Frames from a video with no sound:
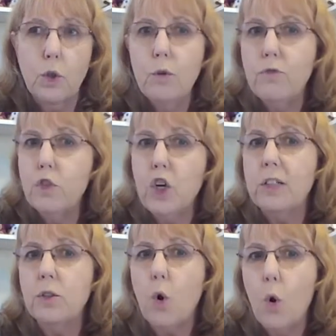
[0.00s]
you've
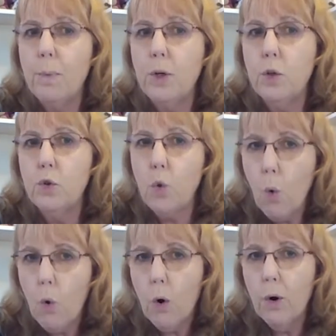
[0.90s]
just opened a
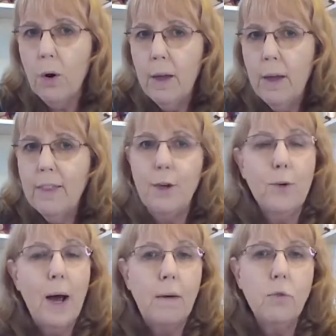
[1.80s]
door that
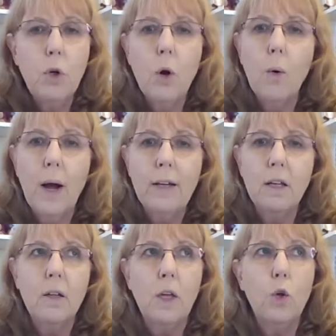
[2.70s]
you have no
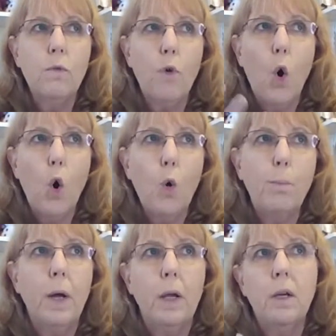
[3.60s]
idea that you've
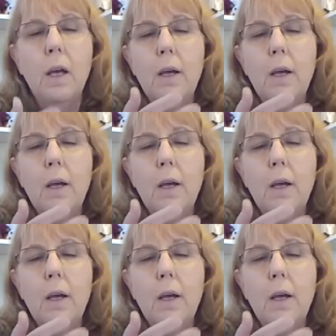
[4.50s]
opened,